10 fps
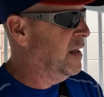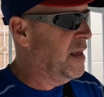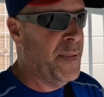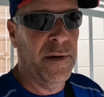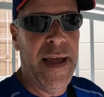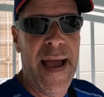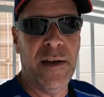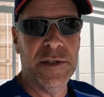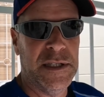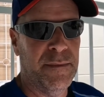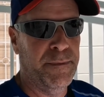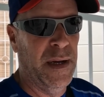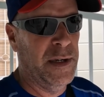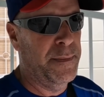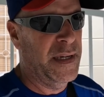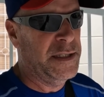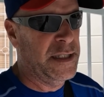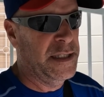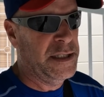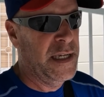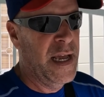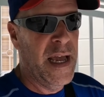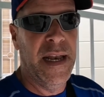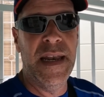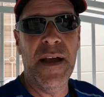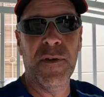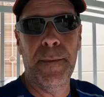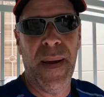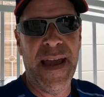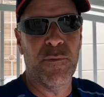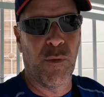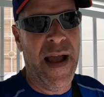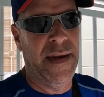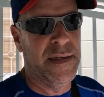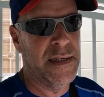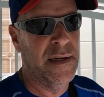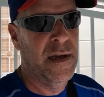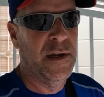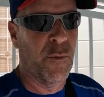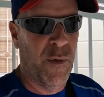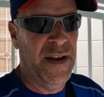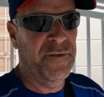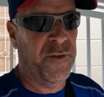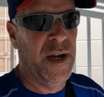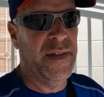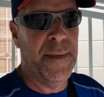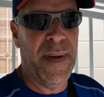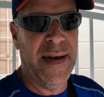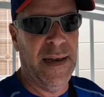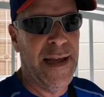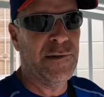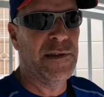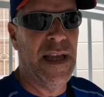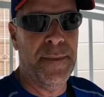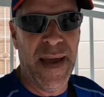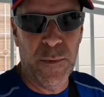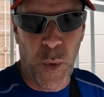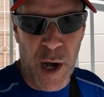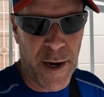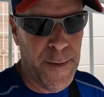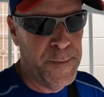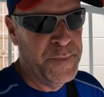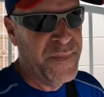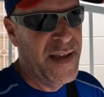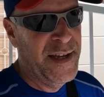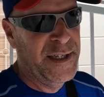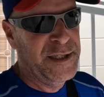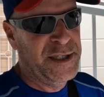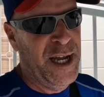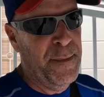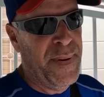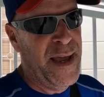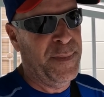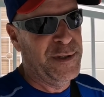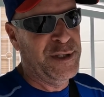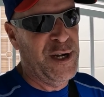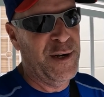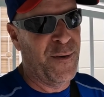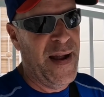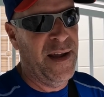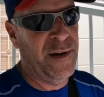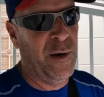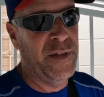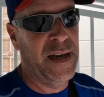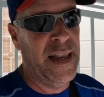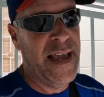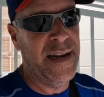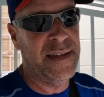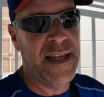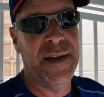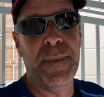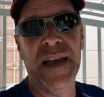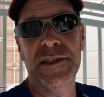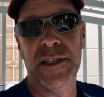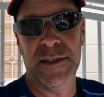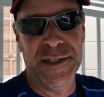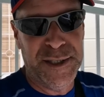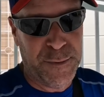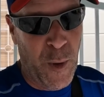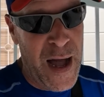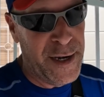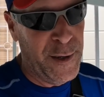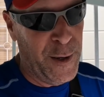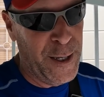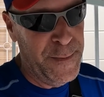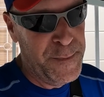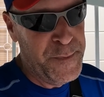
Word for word: they built a house, built a business, and never paid rent. Rent-free. They paid electric, they paid water. Some people turned around on the land that they basically squatted on,